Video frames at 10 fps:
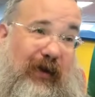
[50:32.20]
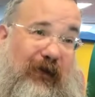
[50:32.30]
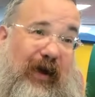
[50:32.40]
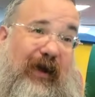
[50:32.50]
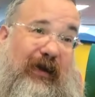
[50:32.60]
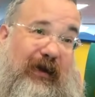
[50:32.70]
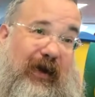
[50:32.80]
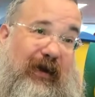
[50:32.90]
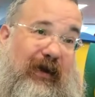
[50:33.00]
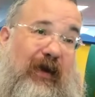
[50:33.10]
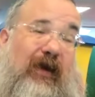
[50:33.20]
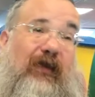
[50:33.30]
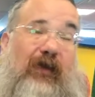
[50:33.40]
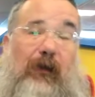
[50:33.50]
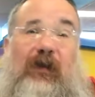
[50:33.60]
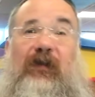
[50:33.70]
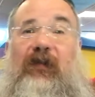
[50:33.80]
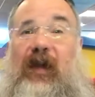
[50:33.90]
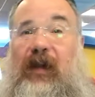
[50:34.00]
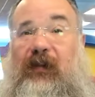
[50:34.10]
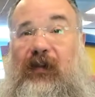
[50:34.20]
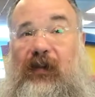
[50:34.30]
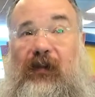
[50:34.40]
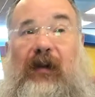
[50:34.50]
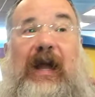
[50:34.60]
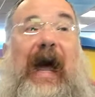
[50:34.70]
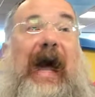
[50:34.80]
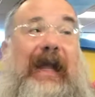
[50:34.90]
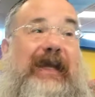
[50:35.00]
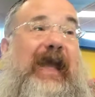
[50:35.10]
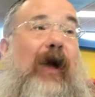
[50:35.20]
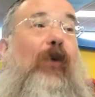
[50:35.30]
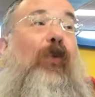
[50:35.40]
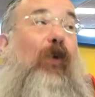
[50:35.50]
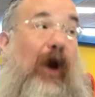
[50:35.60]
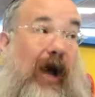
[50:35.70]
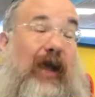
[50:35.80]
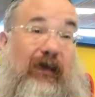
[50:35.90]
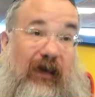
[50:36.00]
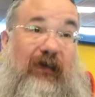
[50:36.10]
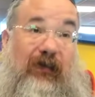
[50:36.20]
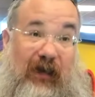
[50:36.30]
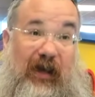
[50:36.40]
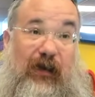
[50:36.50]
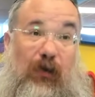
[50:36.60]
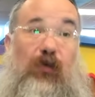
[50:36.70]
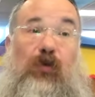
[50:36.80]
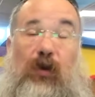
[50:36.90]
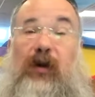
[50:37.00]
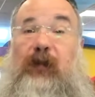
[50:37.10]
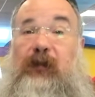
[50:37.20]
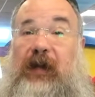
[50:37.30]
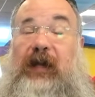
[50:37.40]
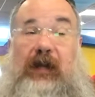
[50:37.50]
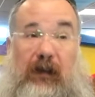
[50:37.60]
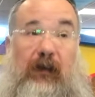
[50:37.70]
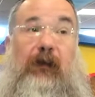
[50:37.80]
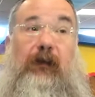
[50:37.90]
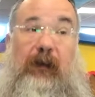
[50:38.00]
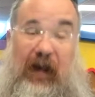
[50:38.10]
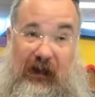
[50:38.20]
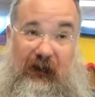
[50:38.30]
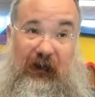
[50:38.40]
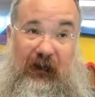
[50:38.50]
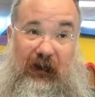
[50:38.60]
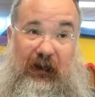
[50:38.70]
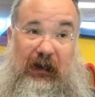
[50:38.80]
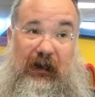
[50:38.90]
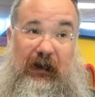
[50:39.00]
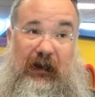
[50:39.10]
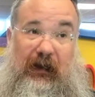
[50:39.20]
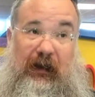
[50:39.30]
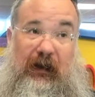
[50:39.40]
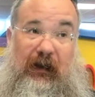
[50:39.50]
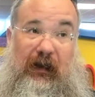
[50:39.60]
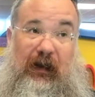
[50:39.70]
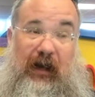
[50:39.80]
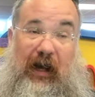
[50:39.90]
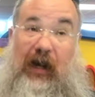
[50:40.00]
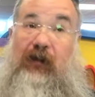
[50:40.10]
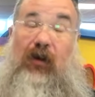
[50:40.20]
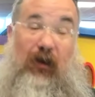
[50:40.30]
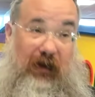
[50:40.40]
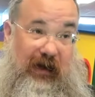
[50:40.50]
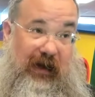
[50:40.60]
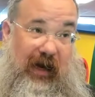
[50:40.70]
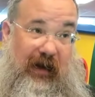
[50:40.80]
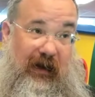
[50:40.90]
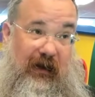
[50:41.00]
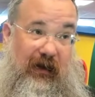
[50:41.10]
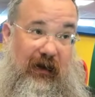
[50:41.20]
being validated, somebody's saying to you, I get why this thing would be painful. I totally get it.